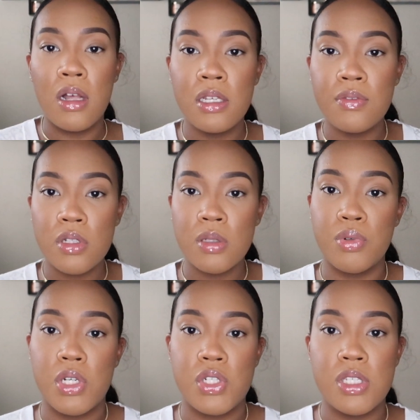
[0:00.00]
I'll leave all the
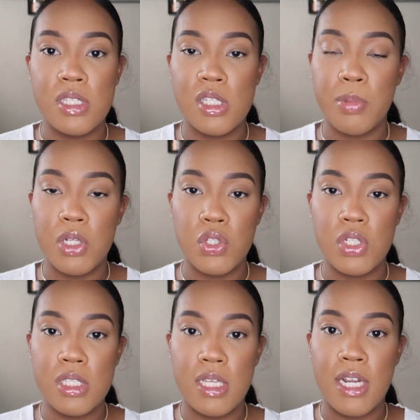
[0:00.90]
brushes and
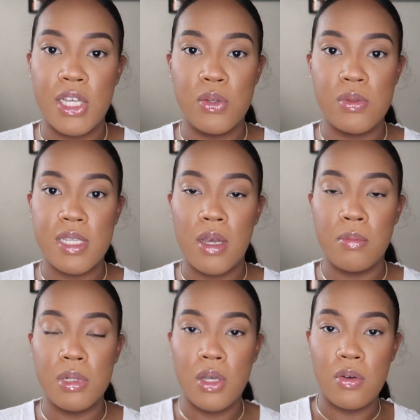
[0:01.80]
sponges that I use down
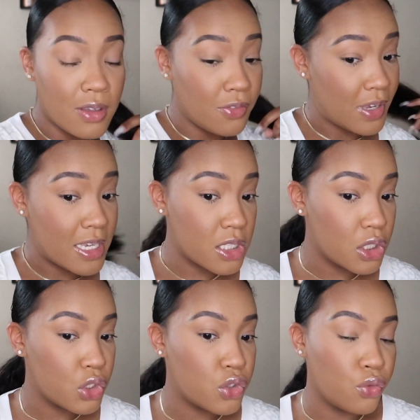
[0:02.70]
below. The face looks